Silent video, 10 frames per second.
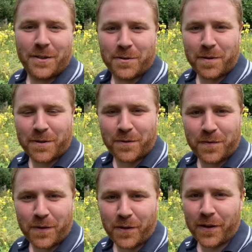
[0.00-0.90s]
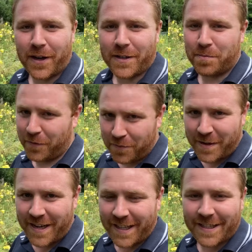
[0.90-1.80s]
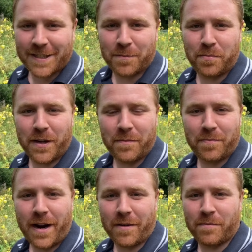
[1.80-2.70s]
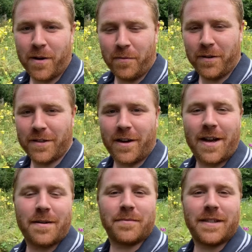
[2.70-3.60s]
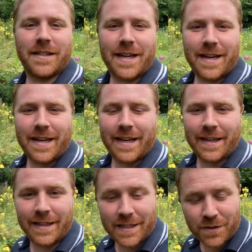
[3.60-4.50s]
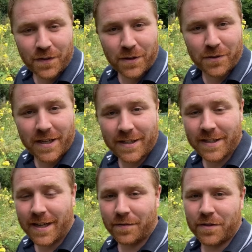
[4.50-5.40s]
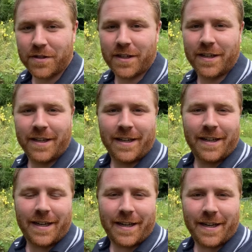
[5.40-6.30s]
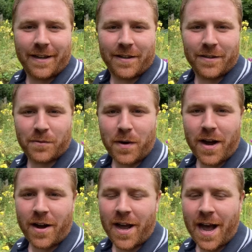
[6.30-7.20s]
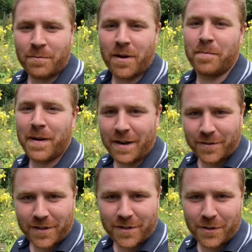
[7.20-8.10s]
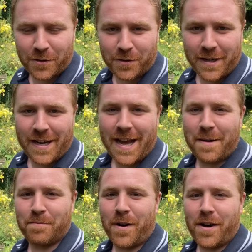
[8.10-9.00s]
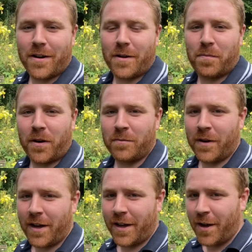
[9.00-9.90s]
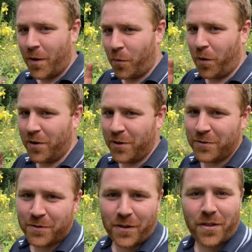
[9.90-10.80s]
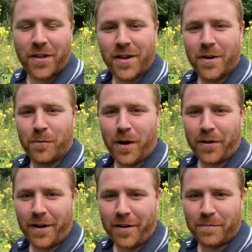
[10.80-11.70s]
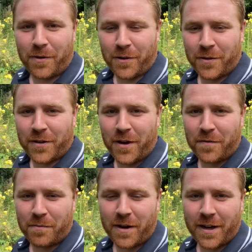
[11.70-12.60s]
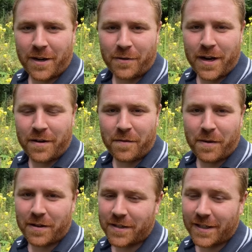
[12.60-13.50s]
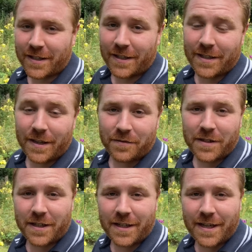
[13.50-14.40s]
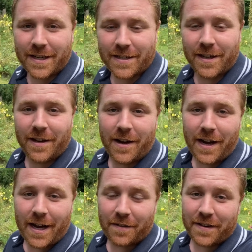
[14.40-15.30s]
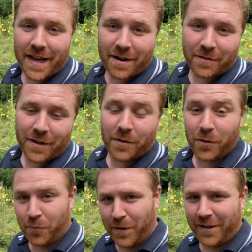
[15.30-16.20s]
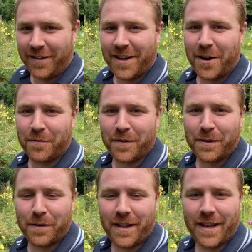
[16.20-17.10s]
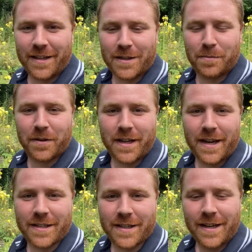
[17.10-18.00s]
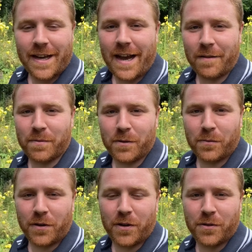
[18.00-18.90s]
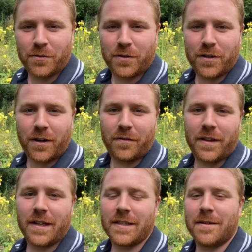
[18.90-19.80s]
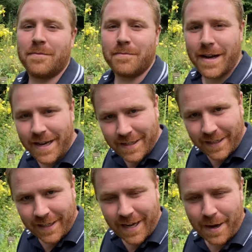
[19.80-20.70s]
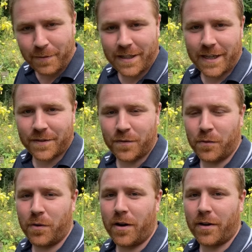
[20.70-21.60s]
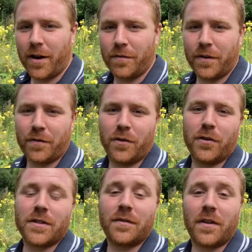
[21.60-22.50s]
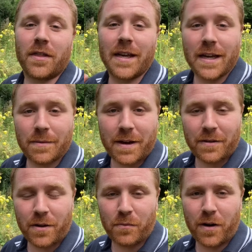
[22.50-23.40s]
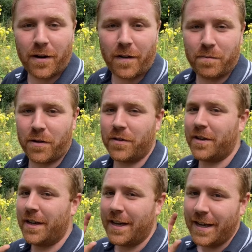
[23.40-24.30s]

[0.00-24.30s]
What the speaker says: too special for you guys, but for me, this is a pretty proud moment. I am today in Lichfield in Staffordshire in England, where I am about to embark upon my 100th wildlife pond. Over my career of about 16, 17 years, I have now, or will hopefully within the next couple of days, have built 100 of these amazing habitats for wildlife. And of course, if you're thinking about your own wildlife pond,